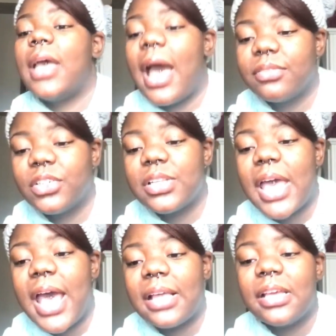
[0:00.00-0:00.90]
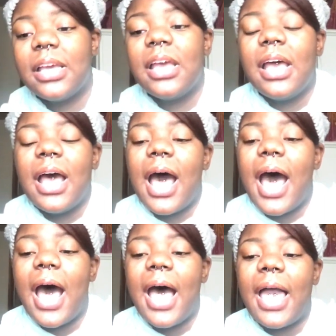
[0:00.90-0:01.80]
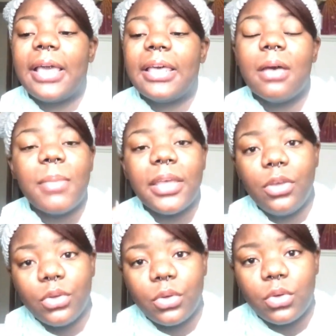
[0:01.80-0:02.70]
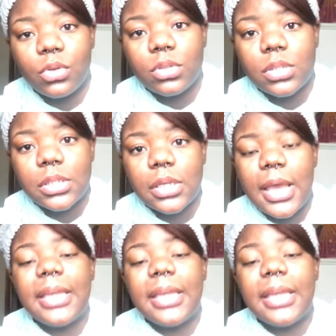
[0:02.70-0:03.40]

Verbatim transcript: After that, I cut my cuticles,